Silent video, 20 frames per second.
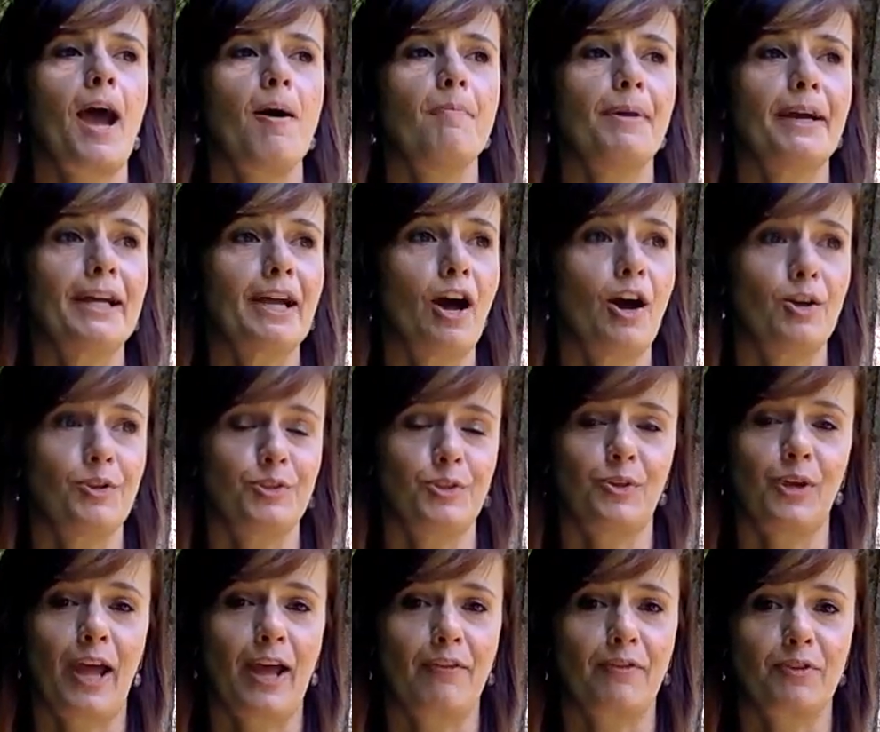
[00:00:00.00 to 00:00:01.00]
I also
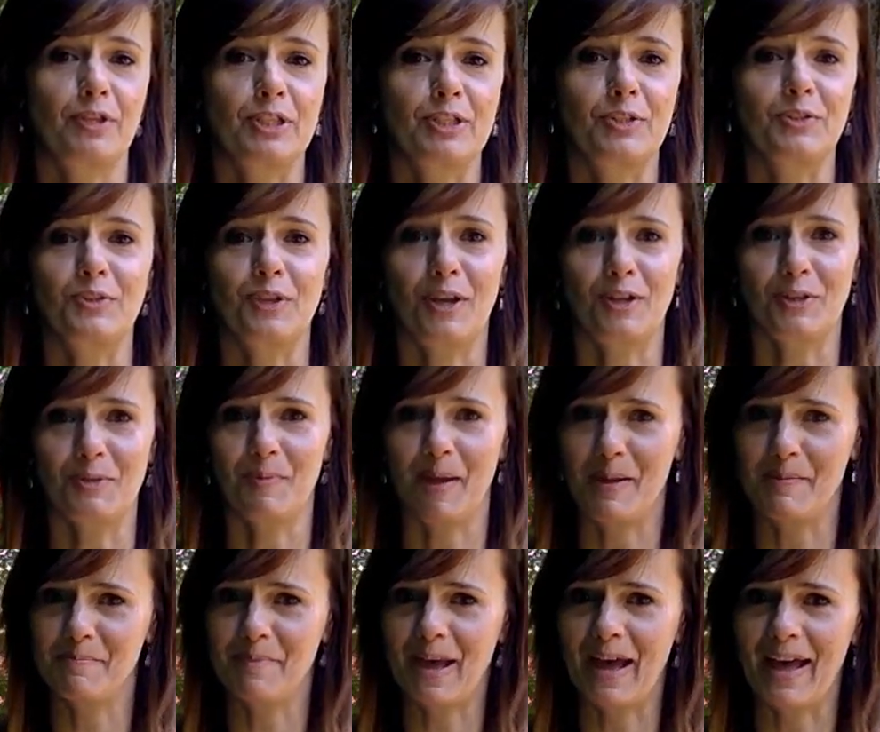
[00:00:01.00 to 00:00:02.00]
have crystals under my
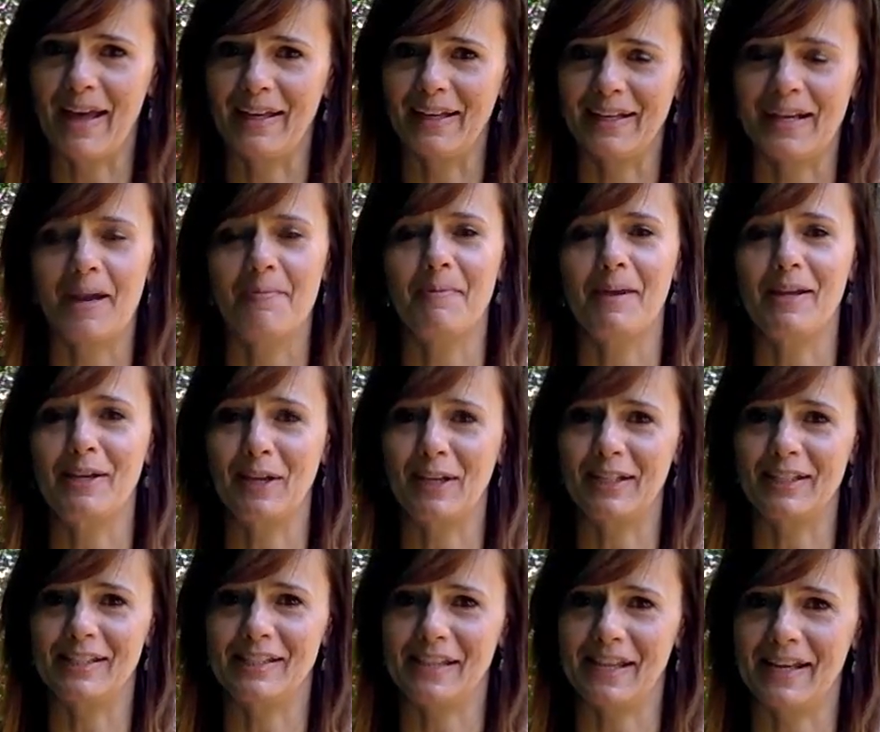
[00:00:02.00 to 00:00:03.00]
bed and on my
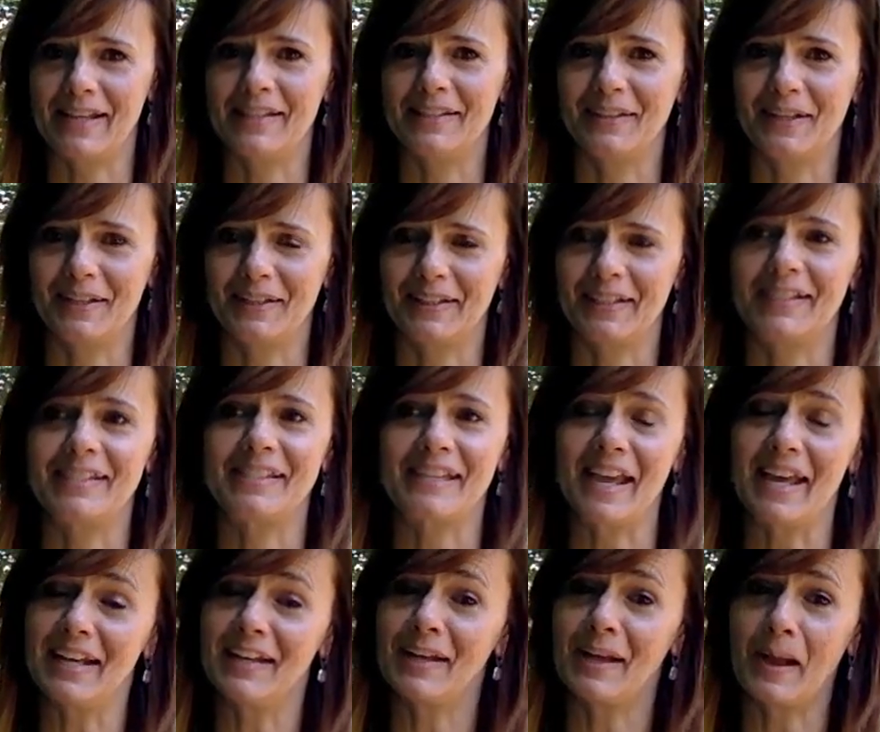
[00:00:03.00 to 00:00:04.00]
nightstand, like they
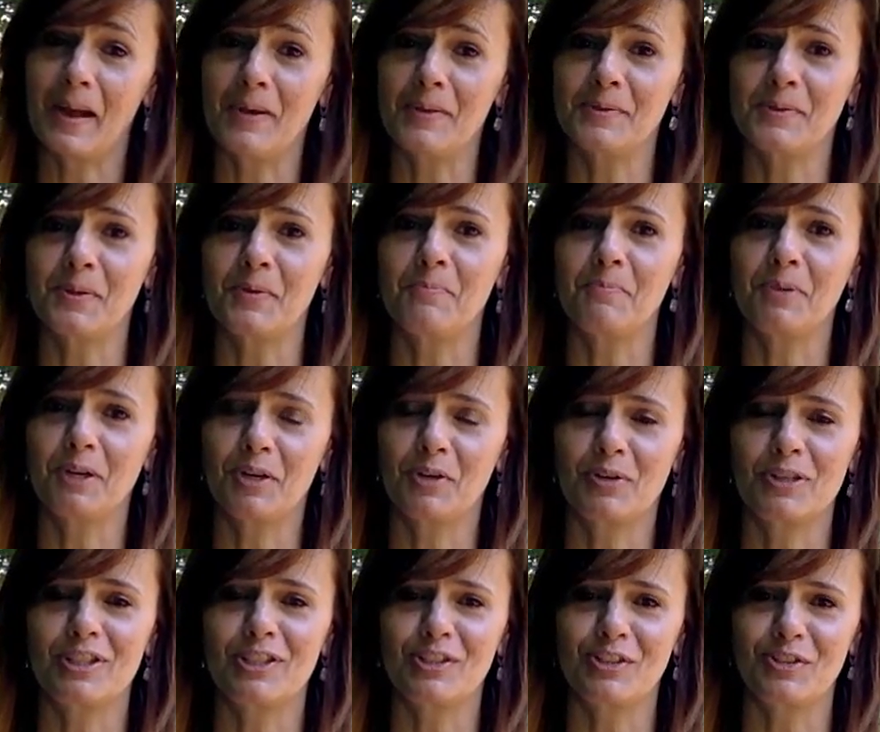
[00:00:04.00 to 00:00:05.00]
said, and I also put
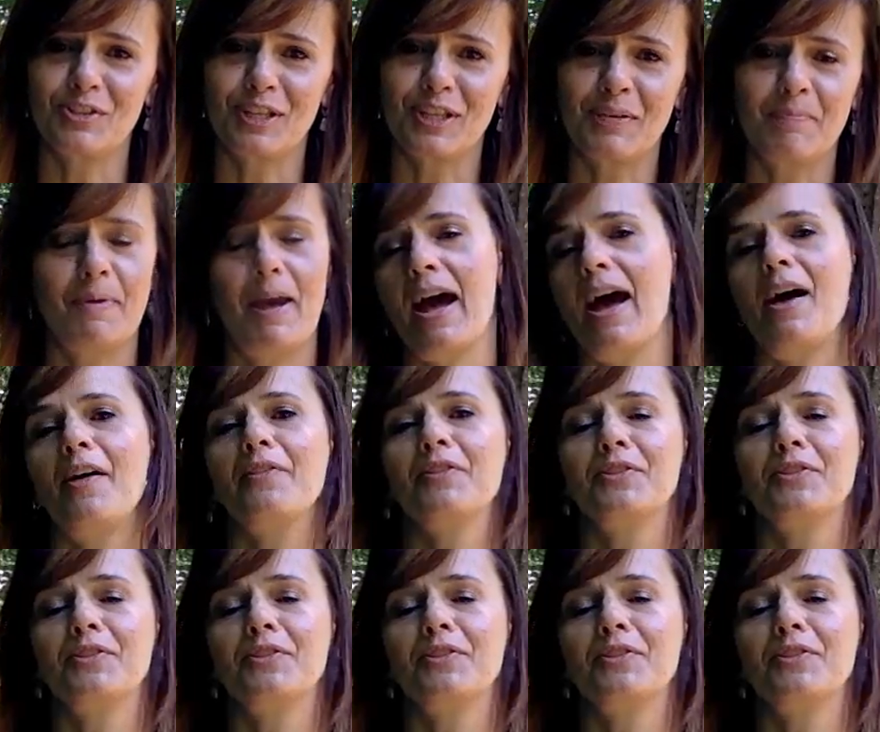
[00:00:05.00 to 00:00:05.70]
crystals in a bath.